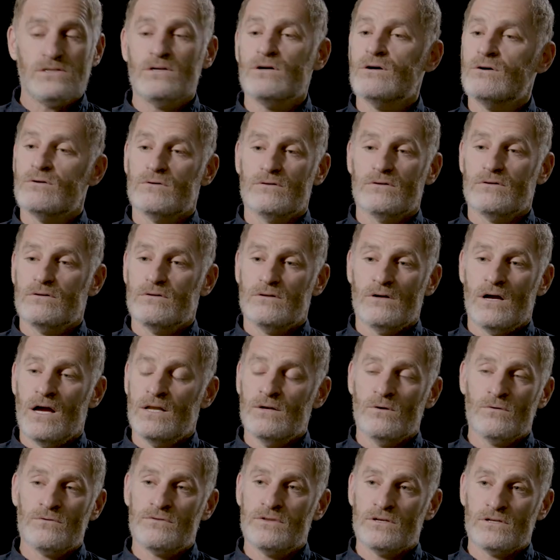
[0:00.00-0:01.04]
I don't. I
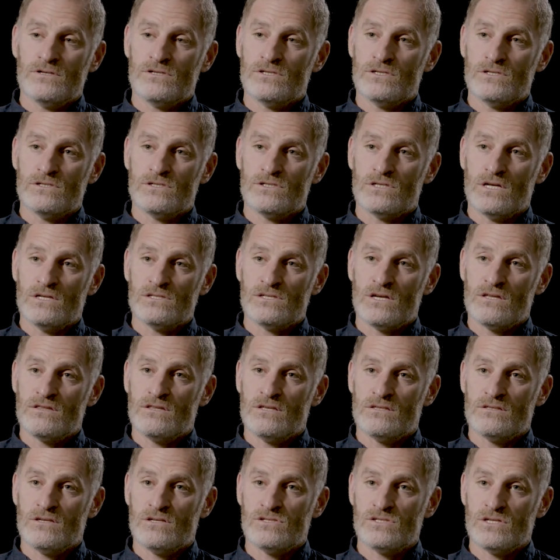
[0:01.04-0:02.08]
don't think she's changed. I
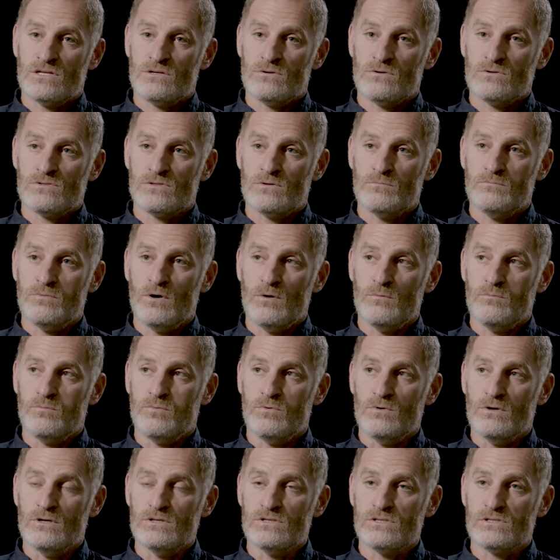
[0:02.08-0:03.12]
think that Generoso Pope
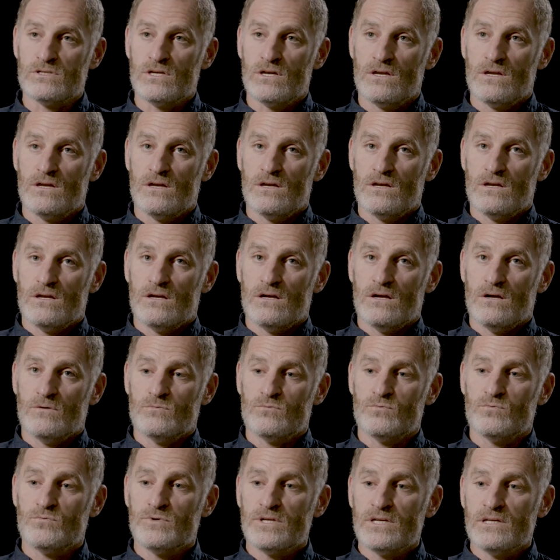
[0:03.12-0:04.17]
was
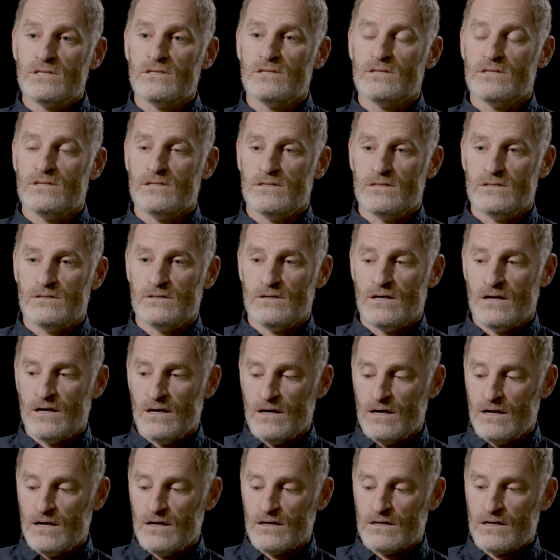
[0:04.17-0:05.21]
really
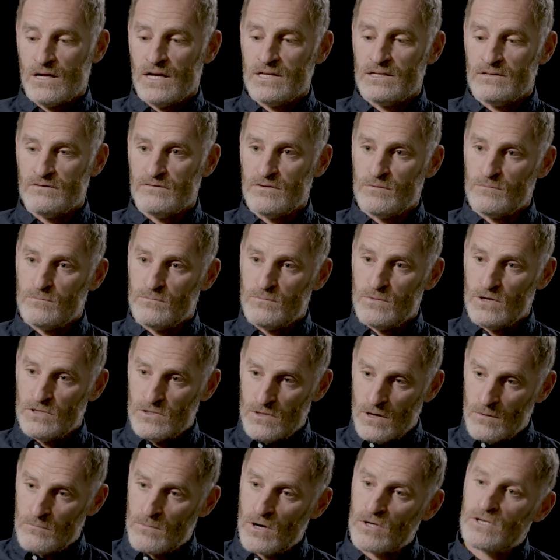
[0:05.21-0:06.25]
kind of
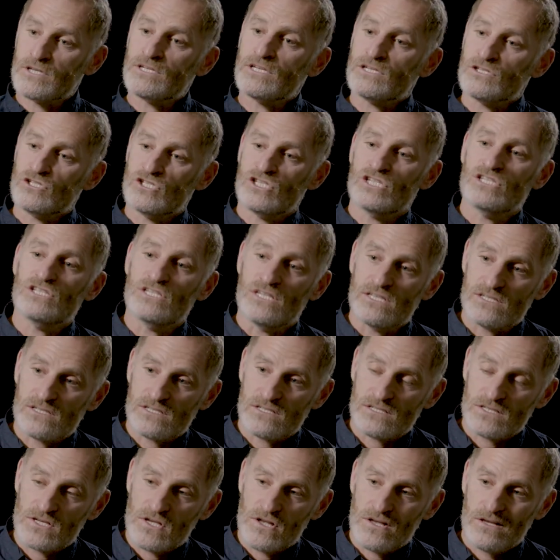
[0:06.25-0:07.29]
a marketing
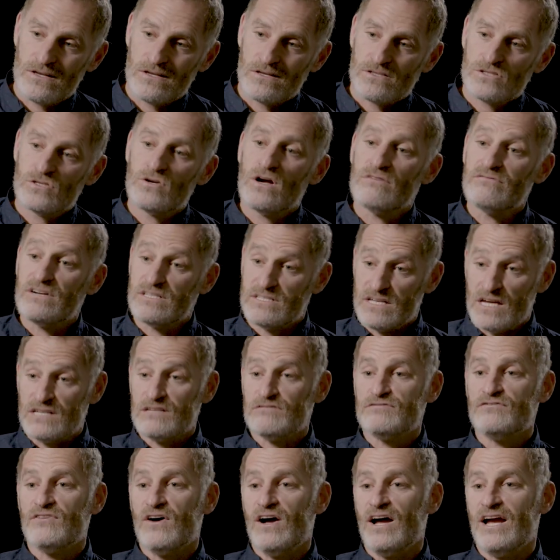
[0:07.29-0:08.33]
genius to have
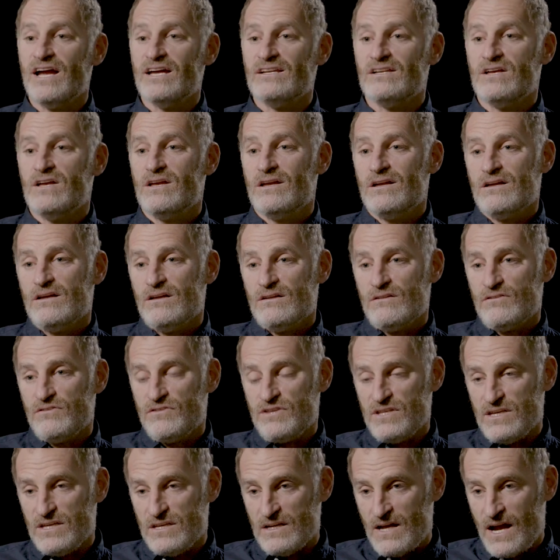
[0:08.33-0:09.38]
identified
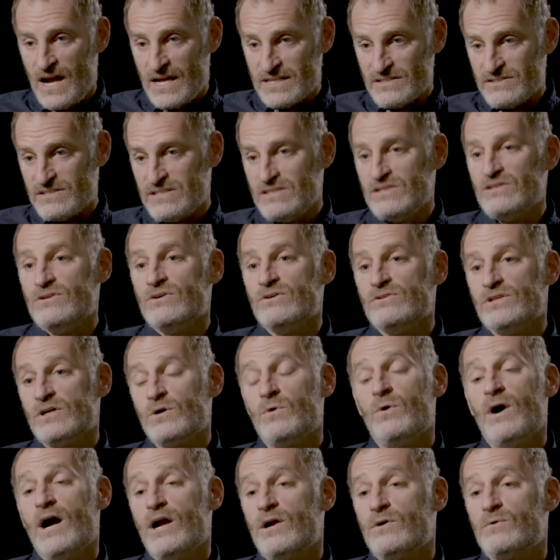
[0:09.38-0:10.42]
the ideal
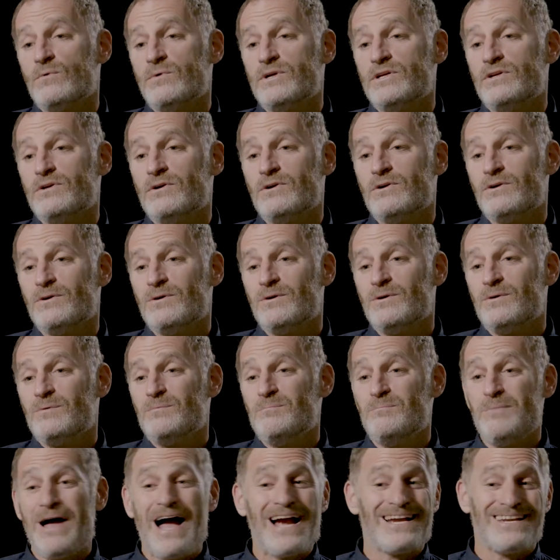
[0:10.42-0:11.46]
Enquirer reader
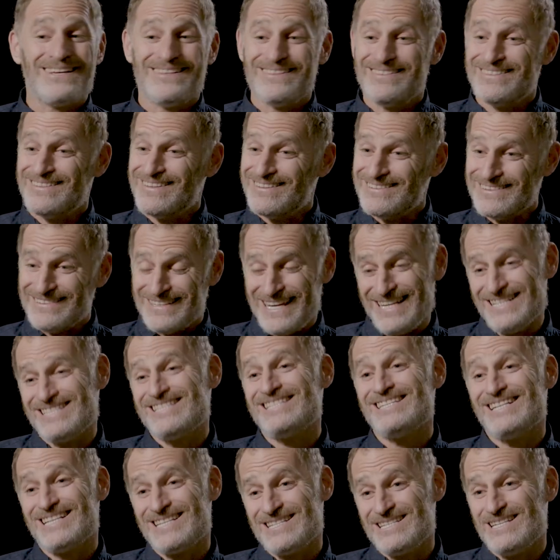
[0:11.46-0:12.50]
back in the late
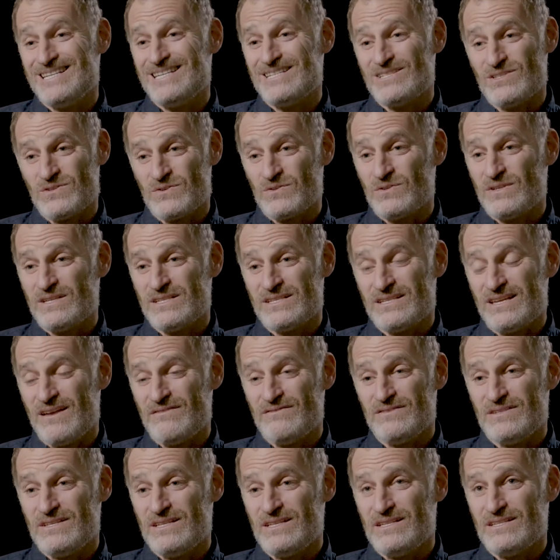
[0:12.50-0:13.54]
60s and early
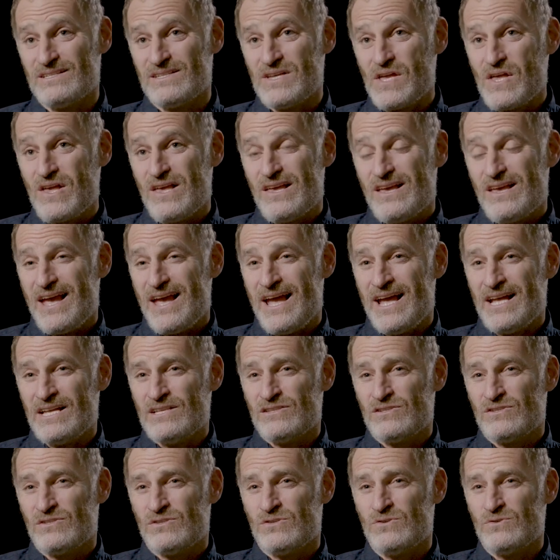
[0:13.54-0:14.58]
70s,
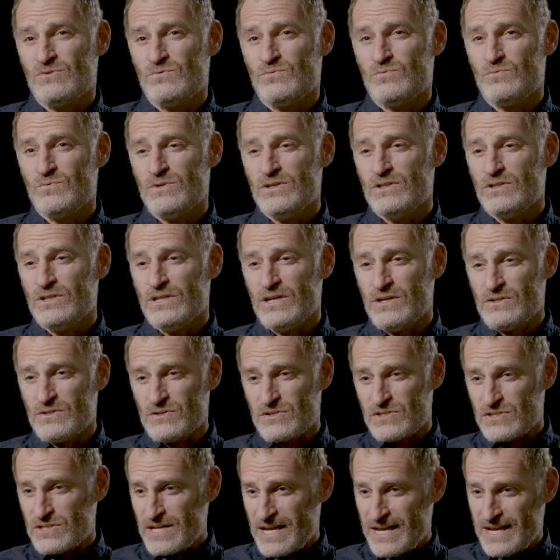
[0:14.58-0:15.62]
and to really
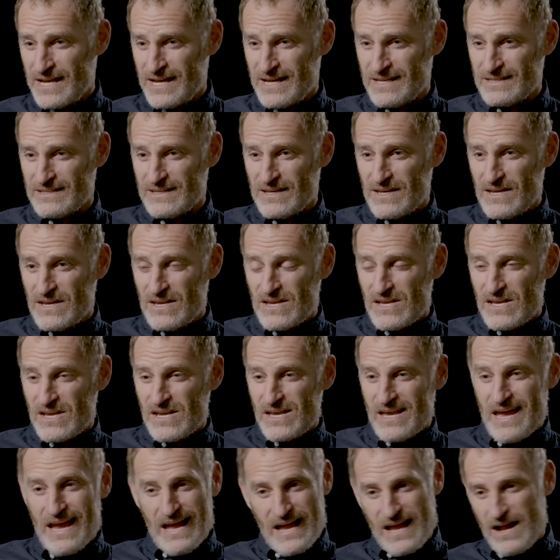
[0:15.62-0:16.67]
understand
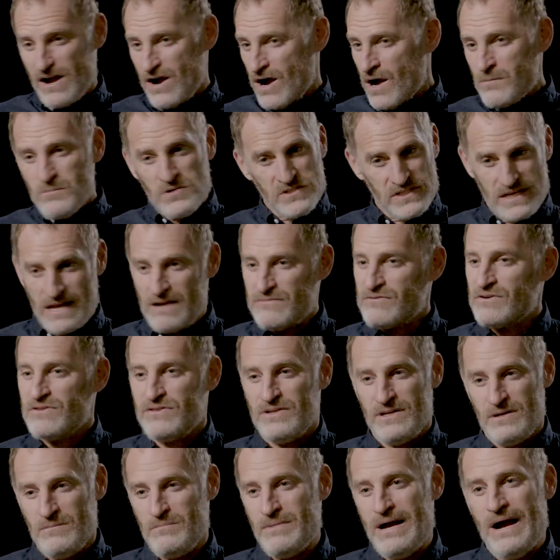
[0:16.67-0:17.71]
almost
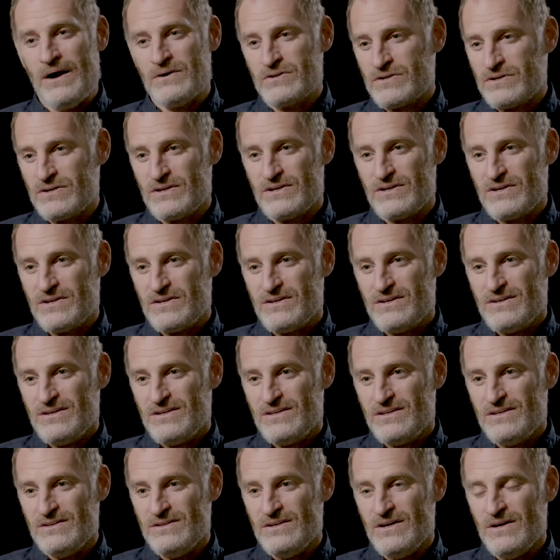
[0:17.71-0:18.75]
everything about her.
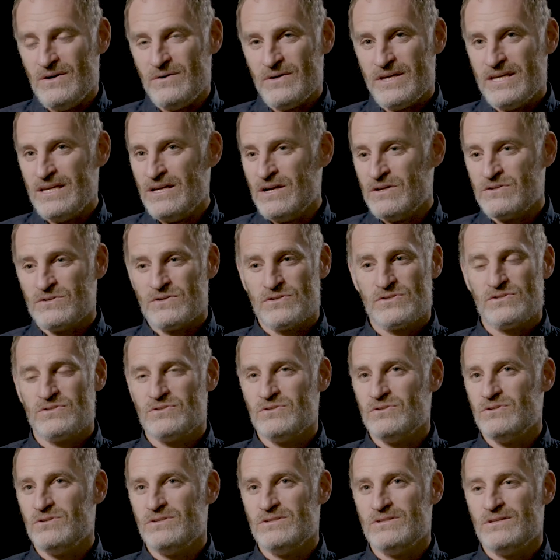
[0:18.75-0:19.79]
You know, he
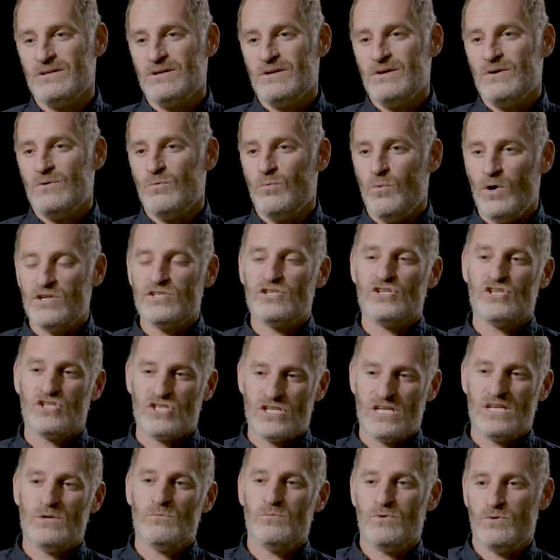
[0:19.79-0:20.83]
understood what
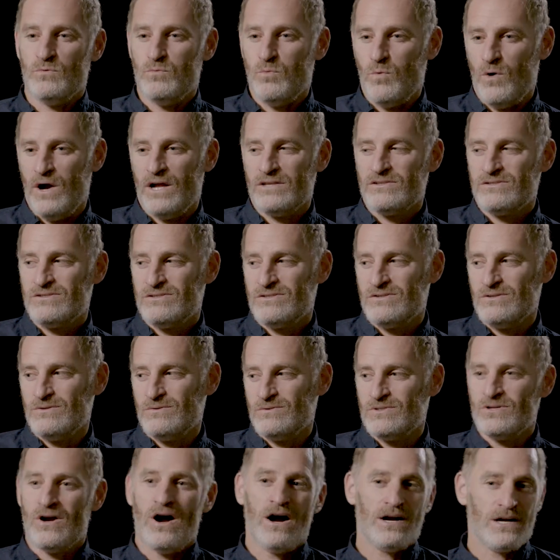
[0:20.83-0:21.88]
she would want
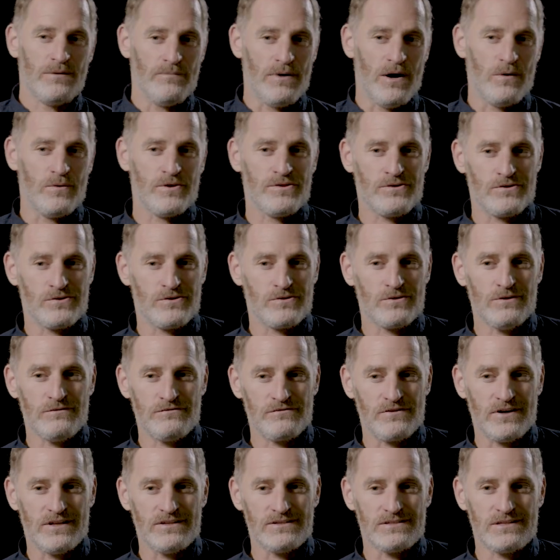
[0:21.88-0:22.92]
to talk about with her
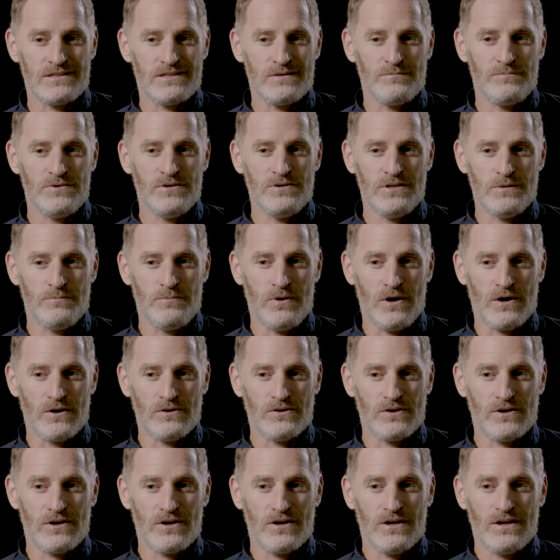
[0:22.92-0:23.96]
girlfriends at the beauty
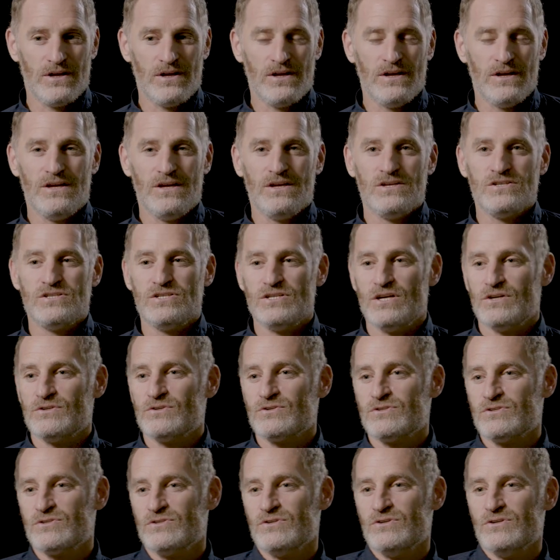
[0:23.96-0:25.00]
parlor. She
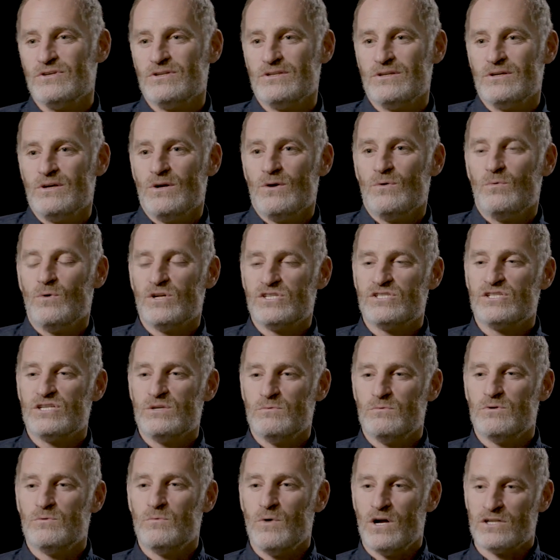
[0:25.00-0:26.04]
understood what
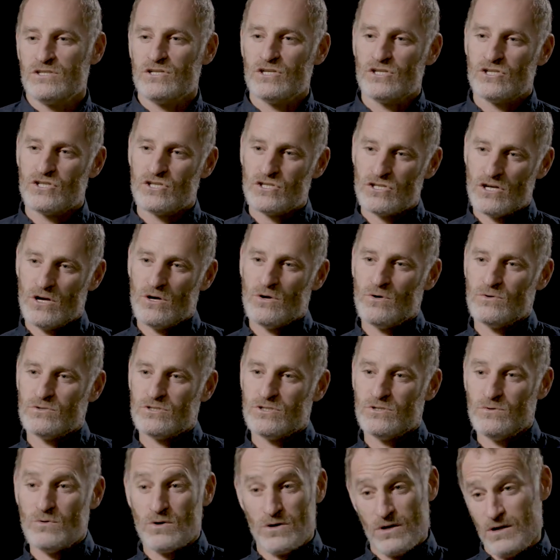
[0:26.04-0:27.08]
she would want to show
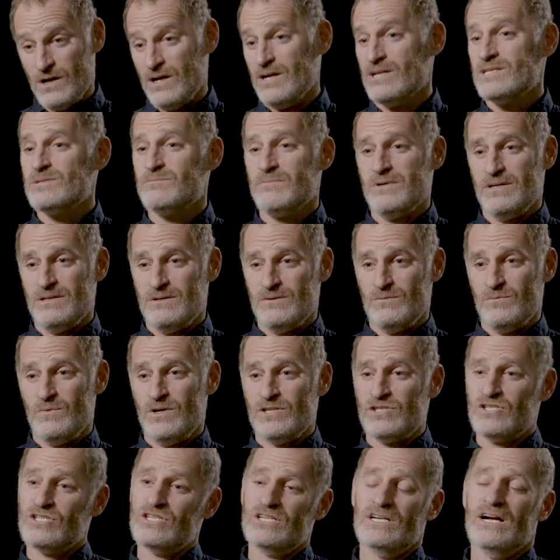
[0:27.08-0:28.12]
to her husband
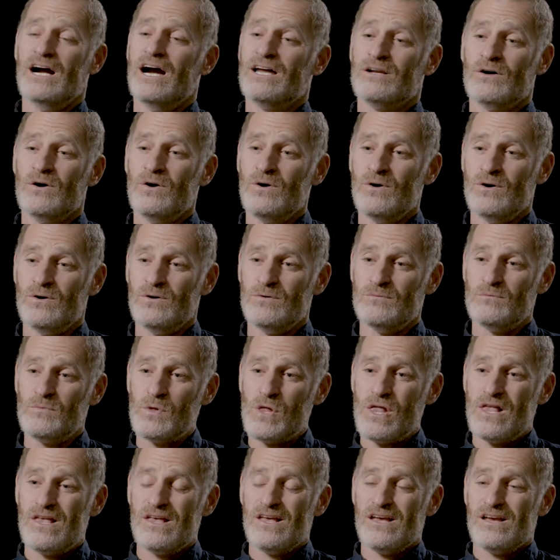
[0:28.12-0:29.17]
when she got home.